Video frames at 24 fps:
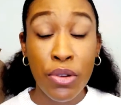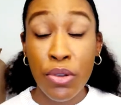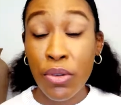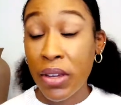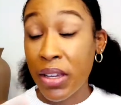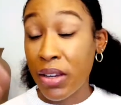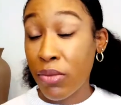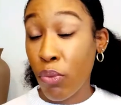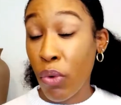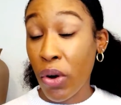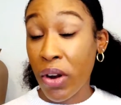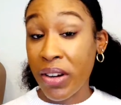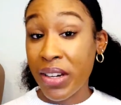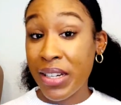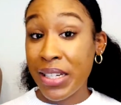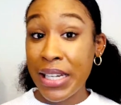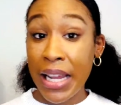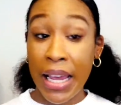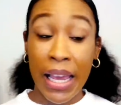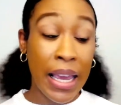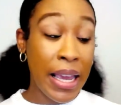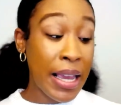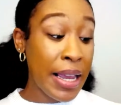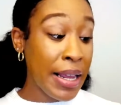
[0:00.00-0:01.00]
You can wear it
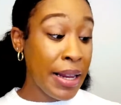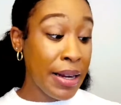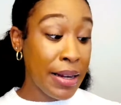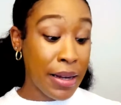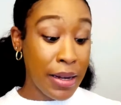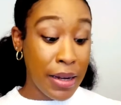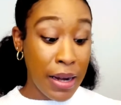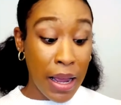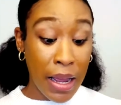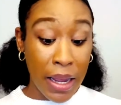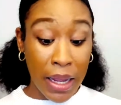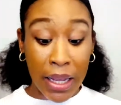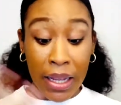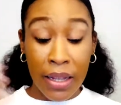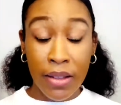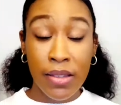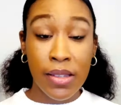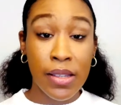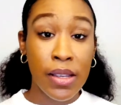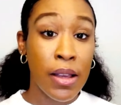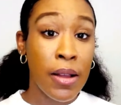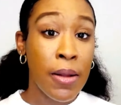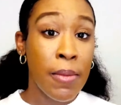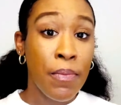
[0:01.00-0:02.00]
day,
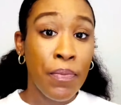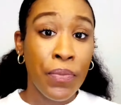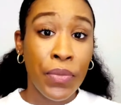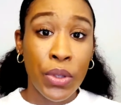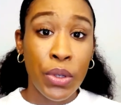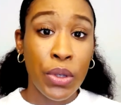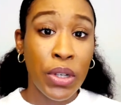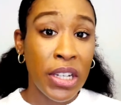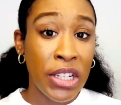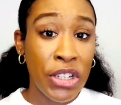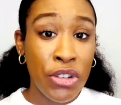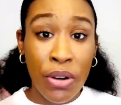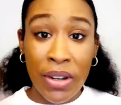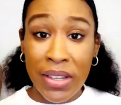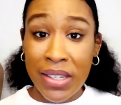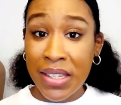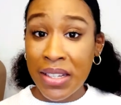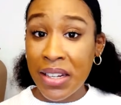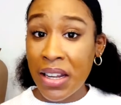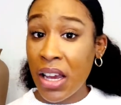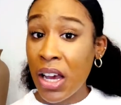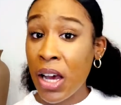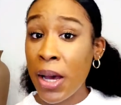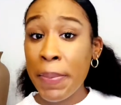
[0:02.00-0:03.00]
night, you can dress
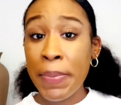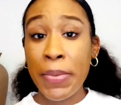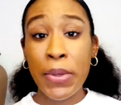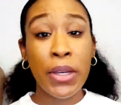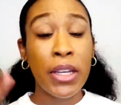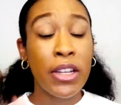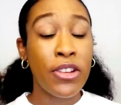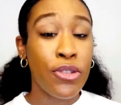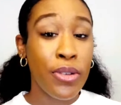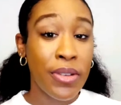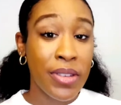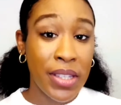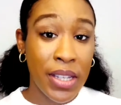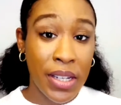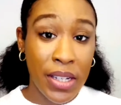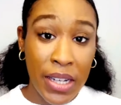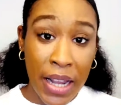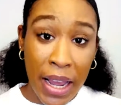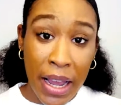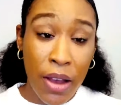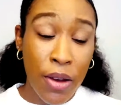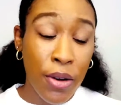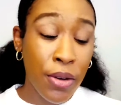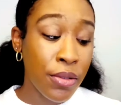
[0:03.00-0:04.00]
it up, you can dress it
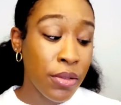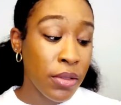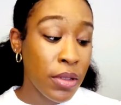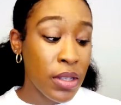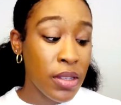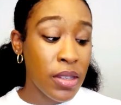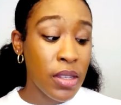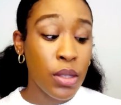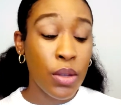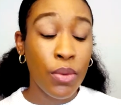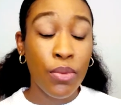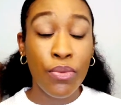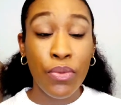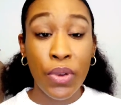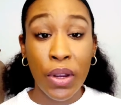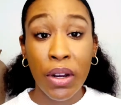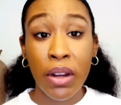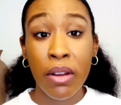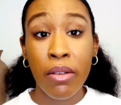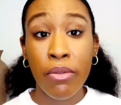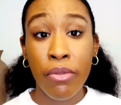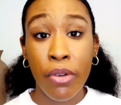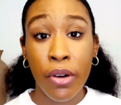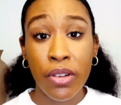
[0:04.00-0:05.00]
down. This is a
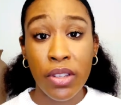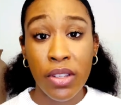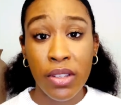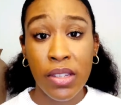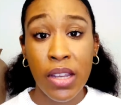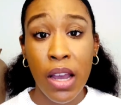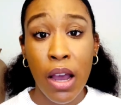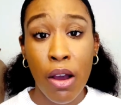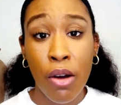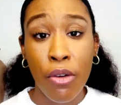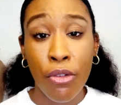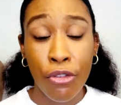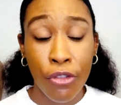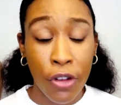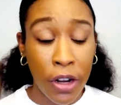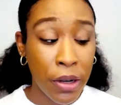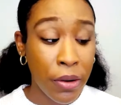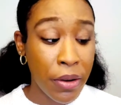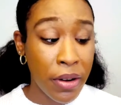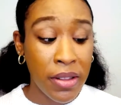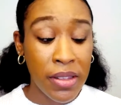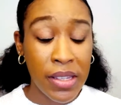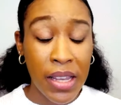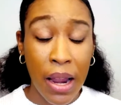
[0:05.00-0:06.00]
very versatile
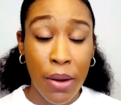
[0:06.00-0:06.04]
fragrance.